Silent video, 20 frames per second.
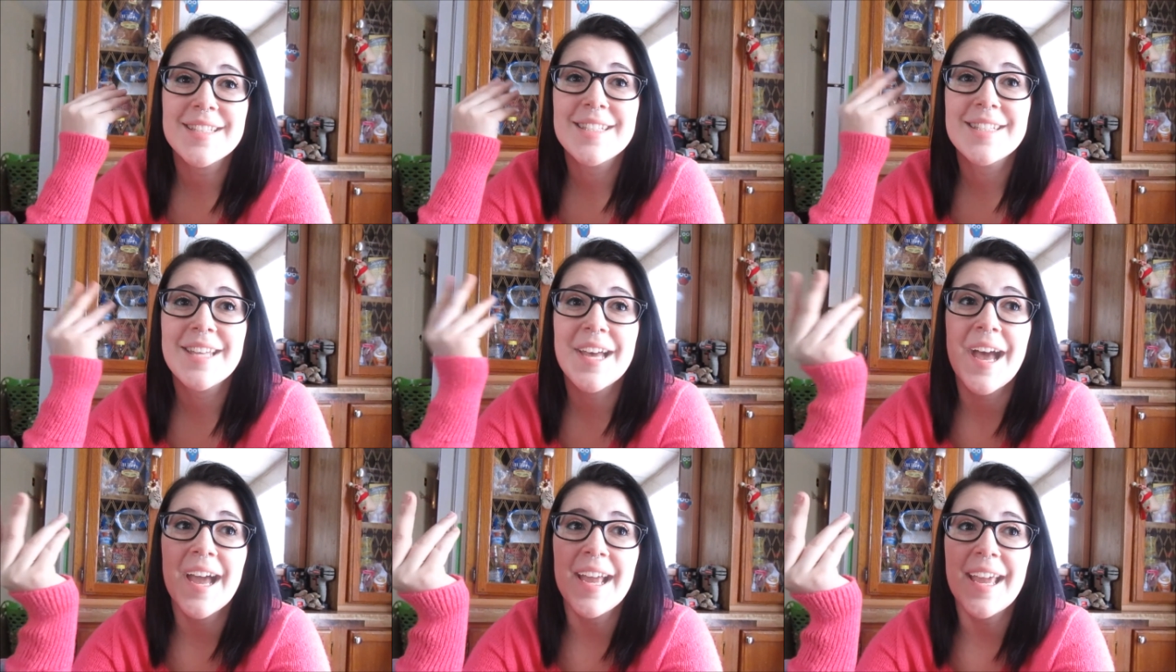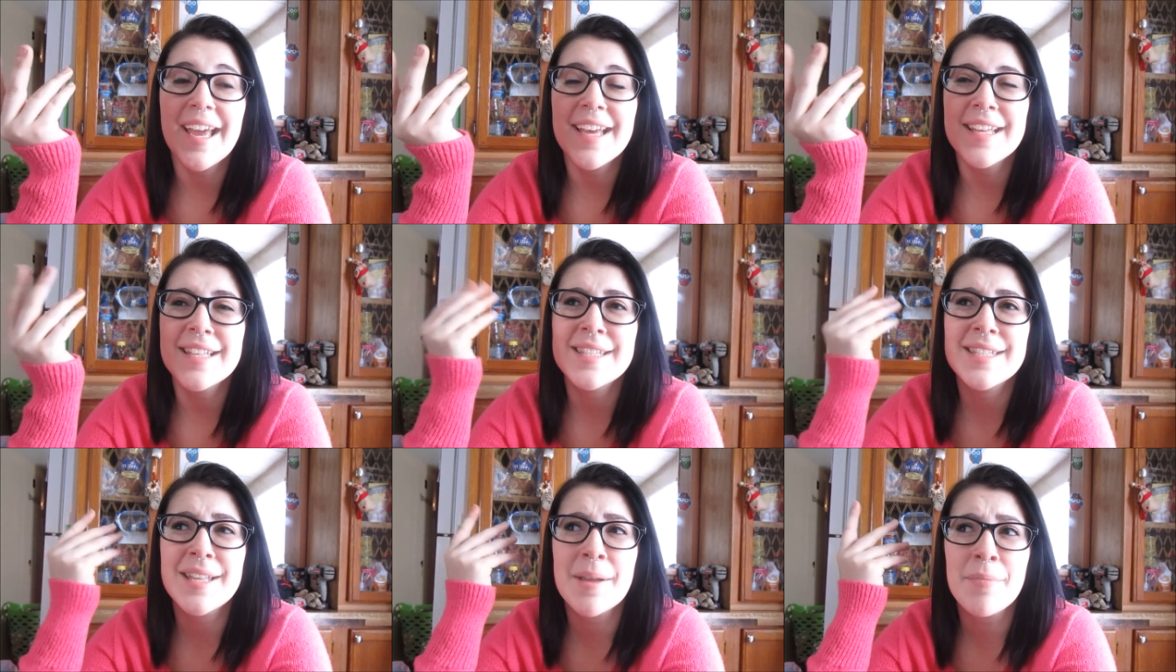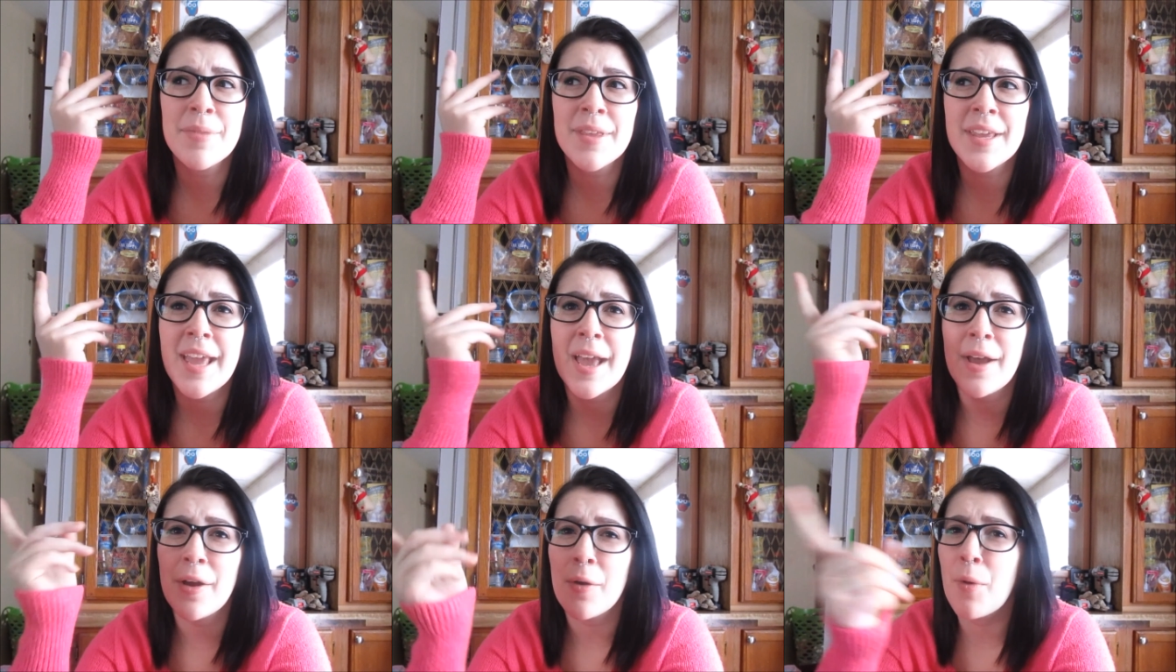So I guess
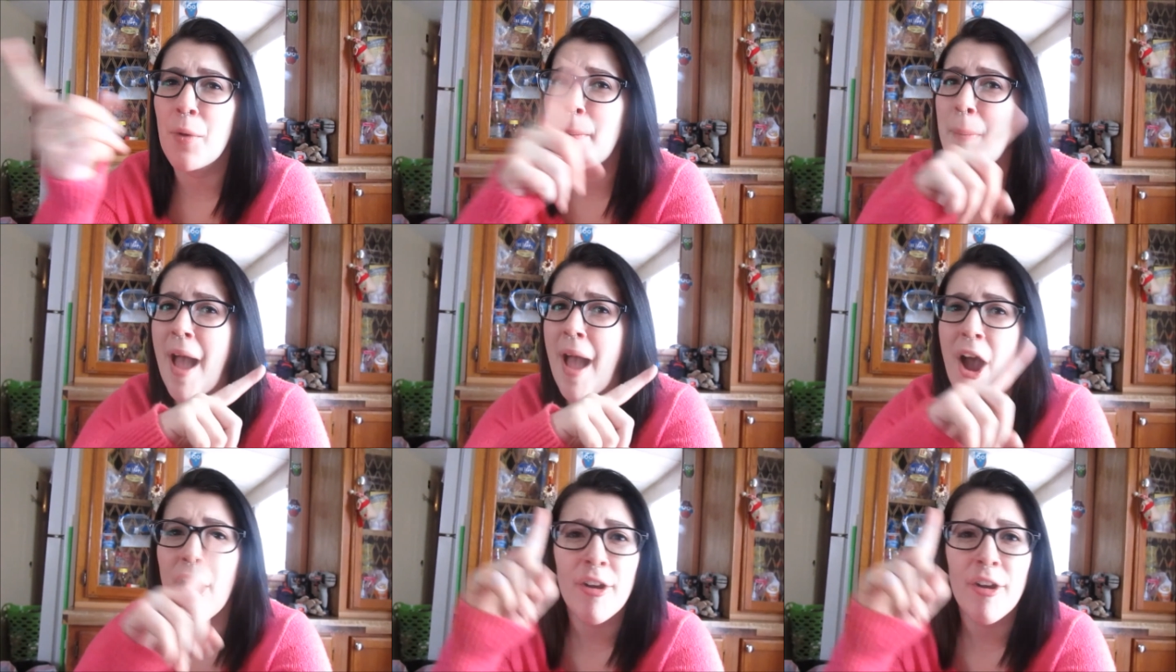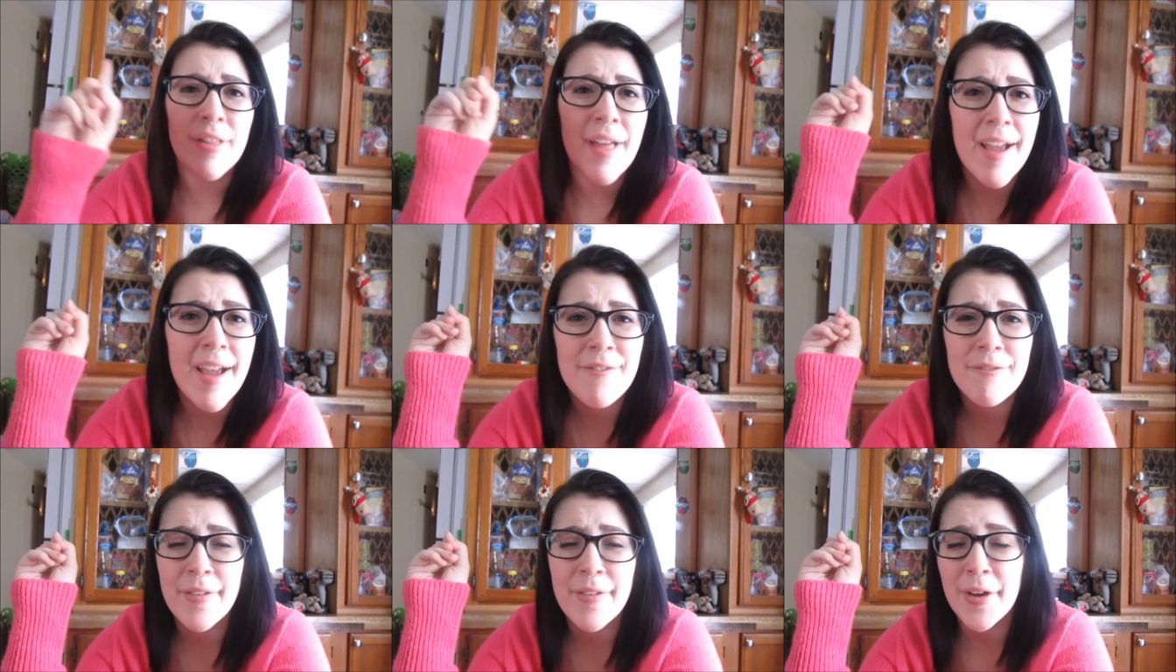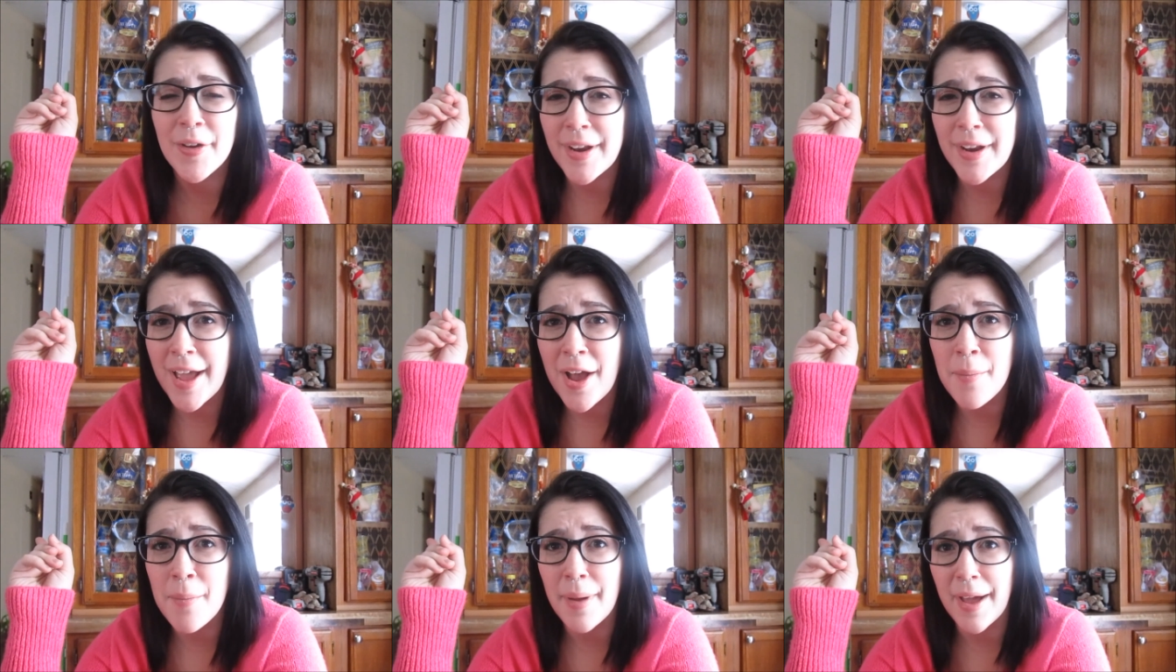something, a power line fell
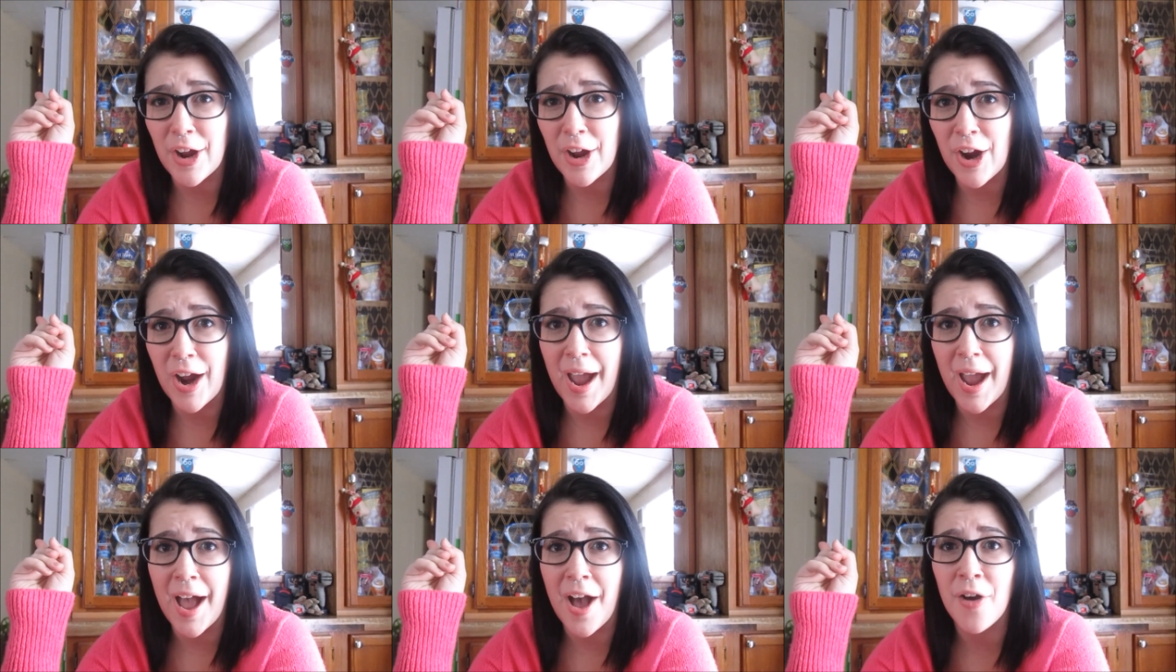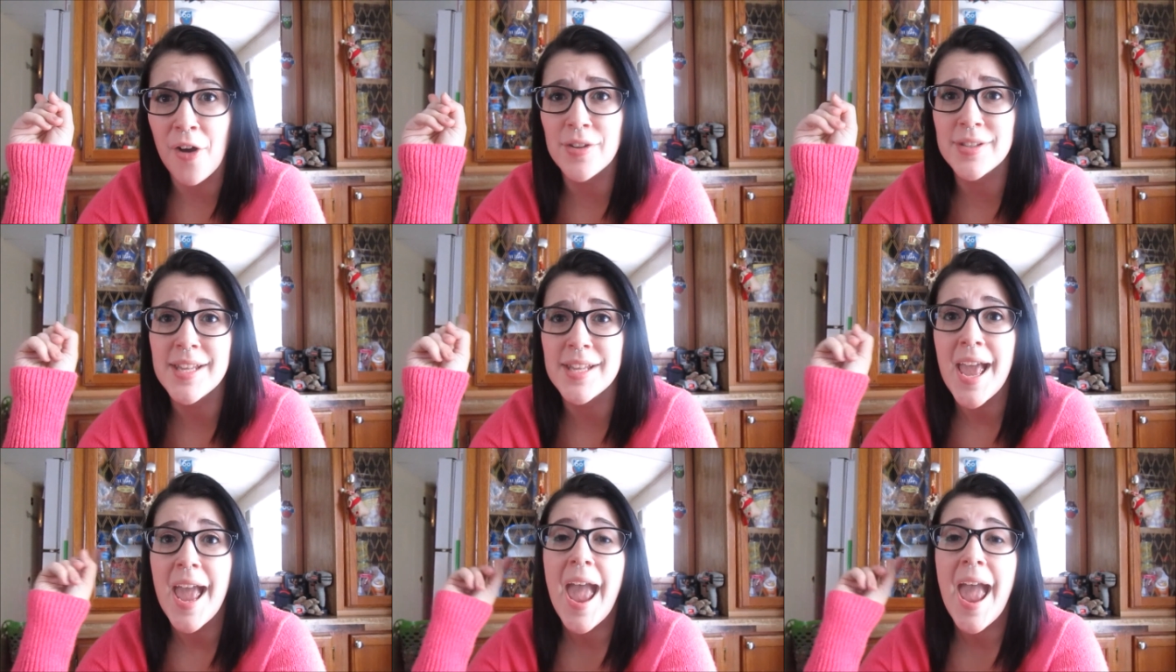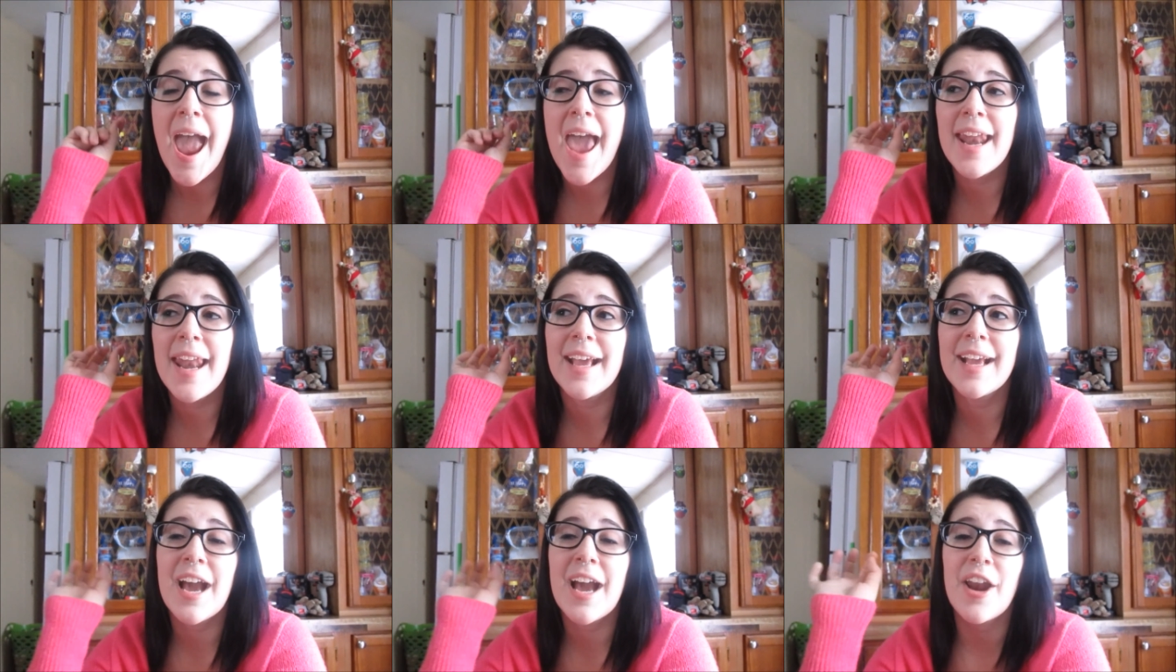down by our house
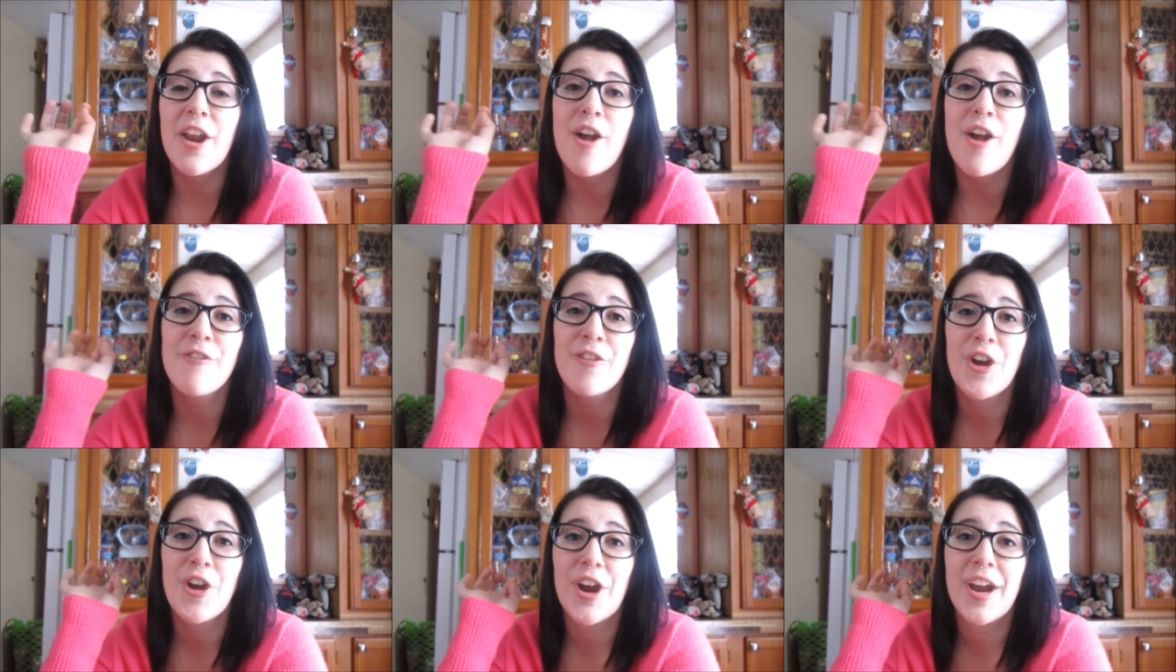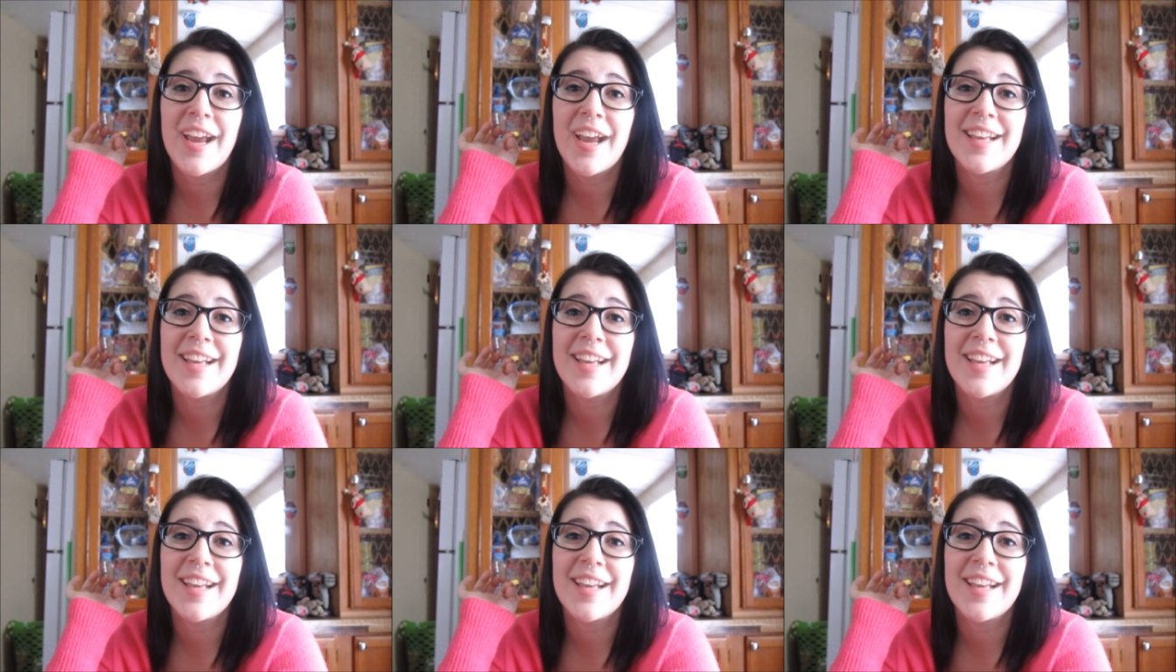and it cut off our